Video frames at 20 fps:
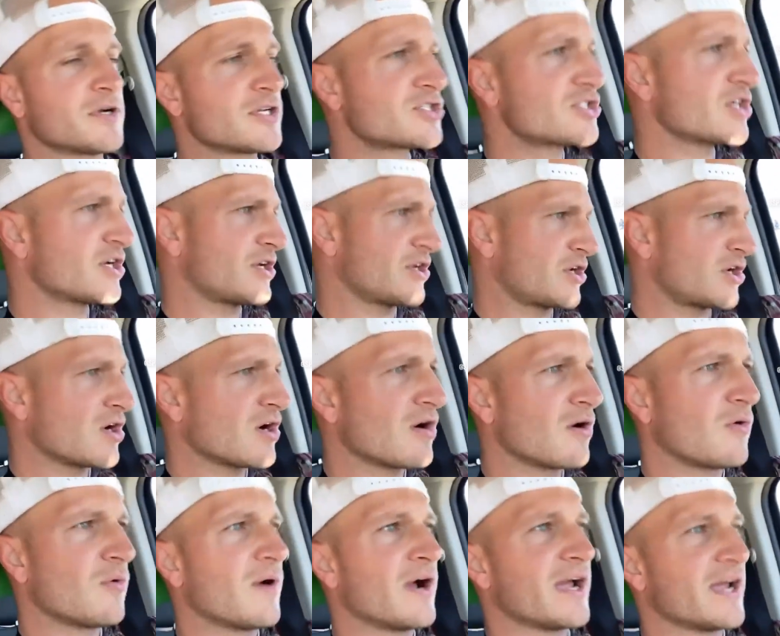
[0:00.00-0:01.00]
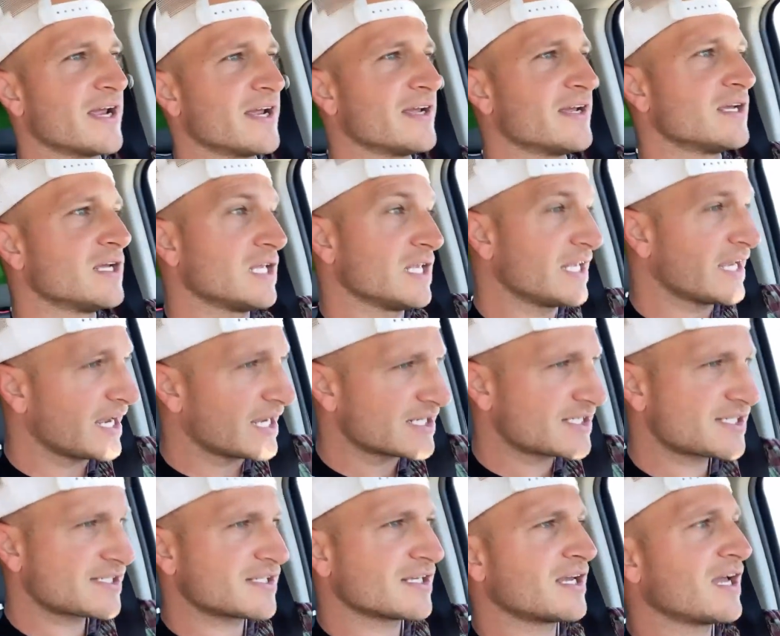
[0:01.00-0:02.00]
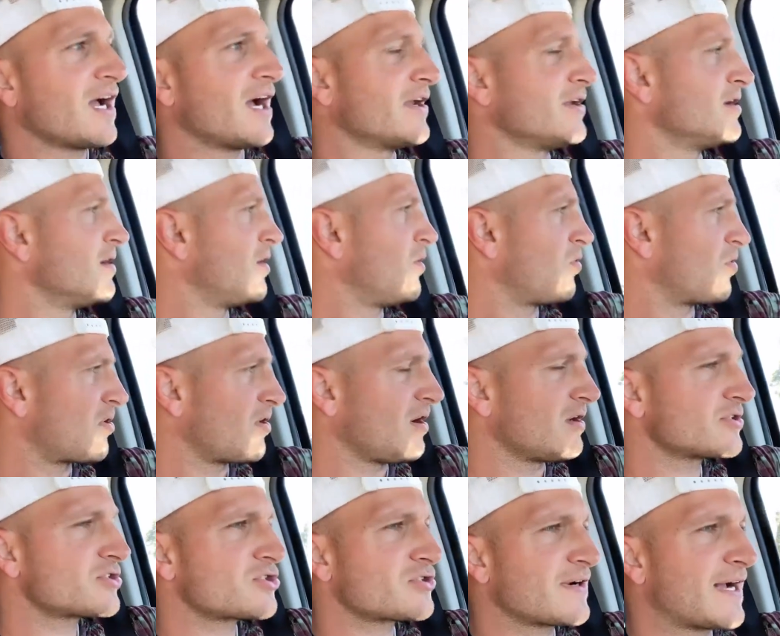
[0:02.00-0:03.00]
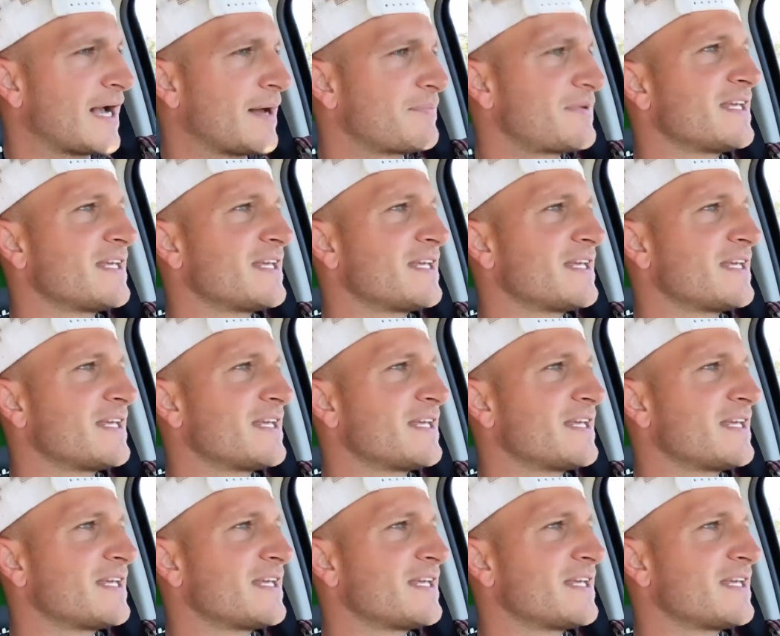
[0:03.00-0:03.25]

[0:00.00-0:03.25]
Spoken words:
gonna go away. Yes, I know we're all trapped.